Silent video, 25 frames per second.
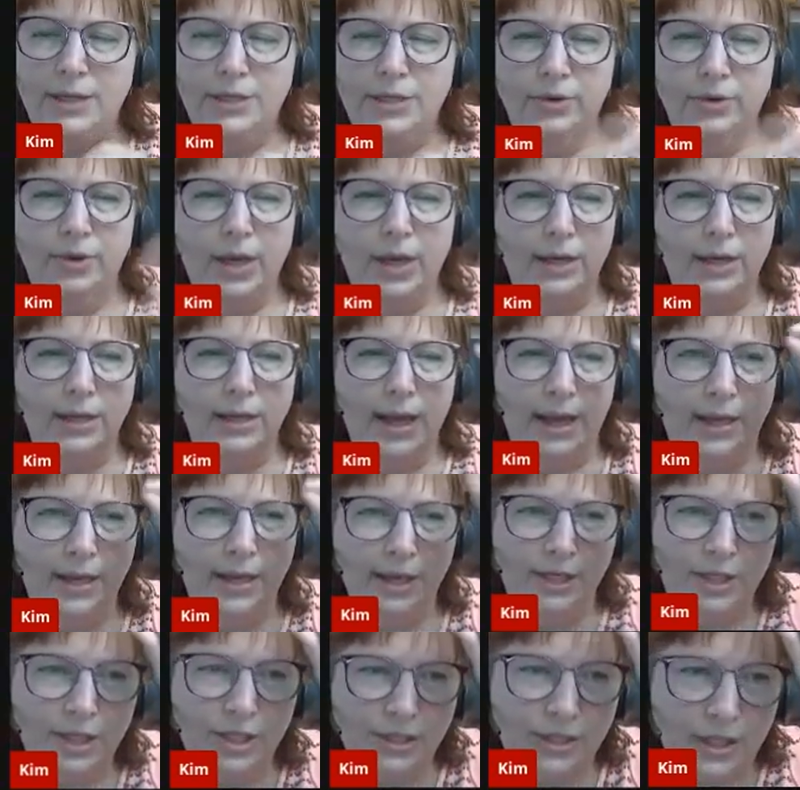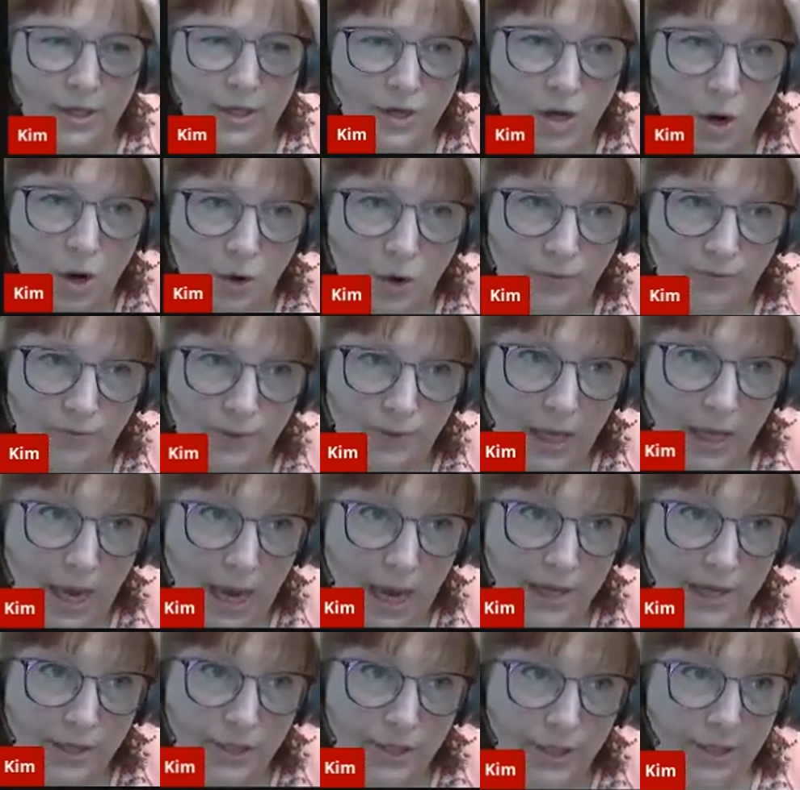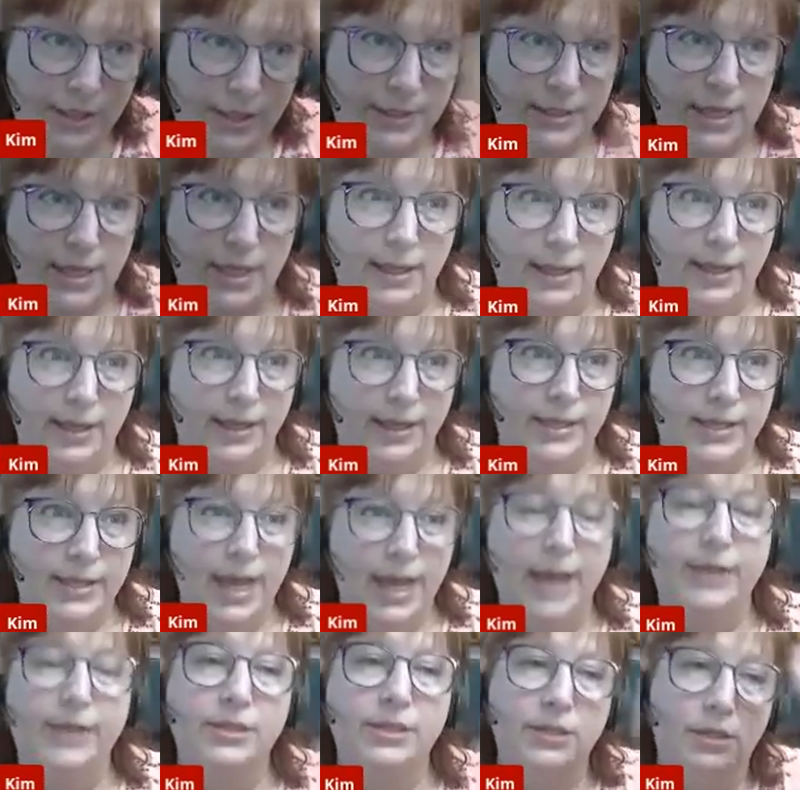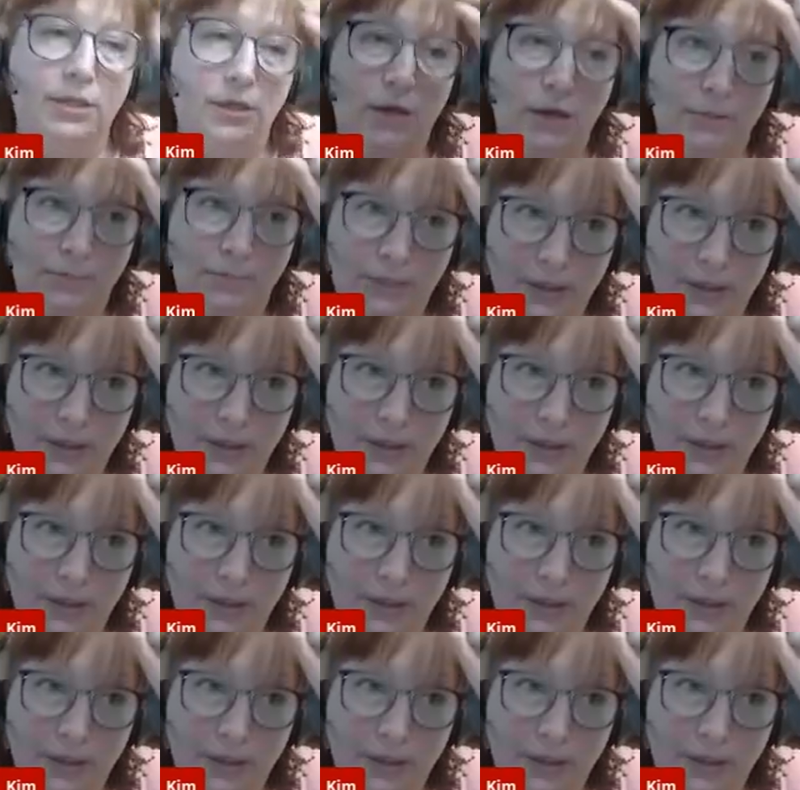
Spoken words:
do get it's just a notification. It's not like a text alert,